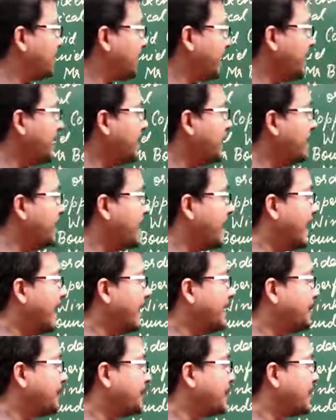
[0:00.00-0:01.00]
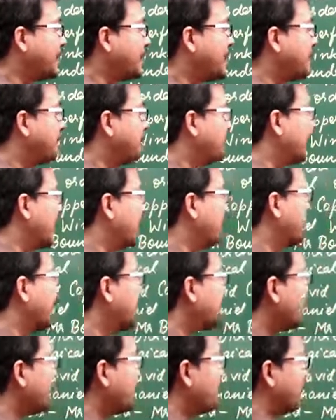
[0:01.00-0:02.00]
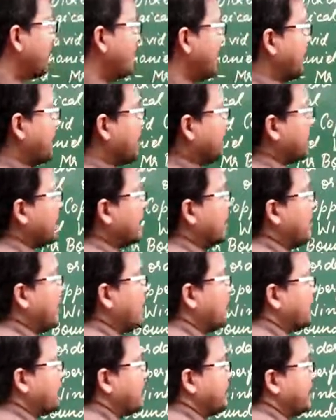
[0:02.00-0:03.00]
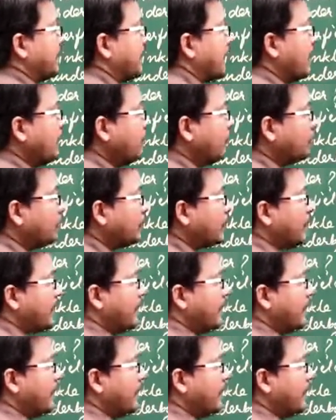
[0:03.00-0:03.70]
A and C. That means we are talking about Ralph